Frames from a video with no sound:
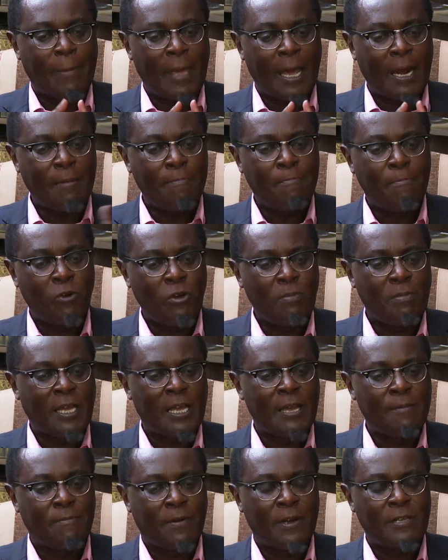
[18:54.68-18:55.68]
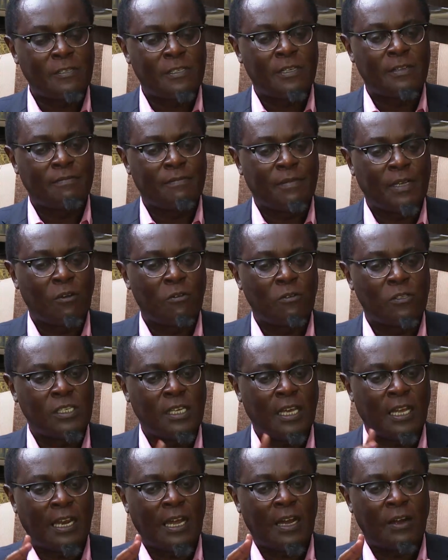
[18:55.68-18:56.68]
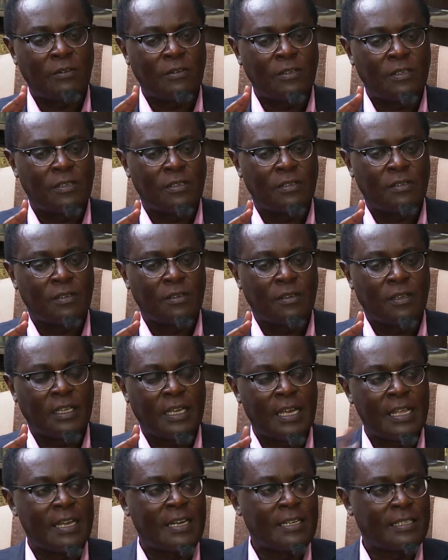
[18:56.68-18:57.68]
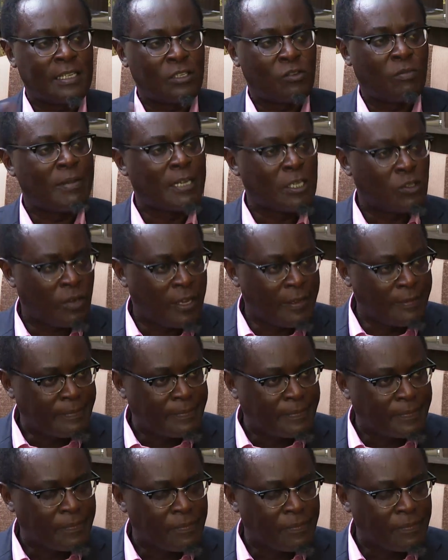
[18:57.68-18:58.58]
Arap Moi became president because he allowed Kenyatta to mentor him.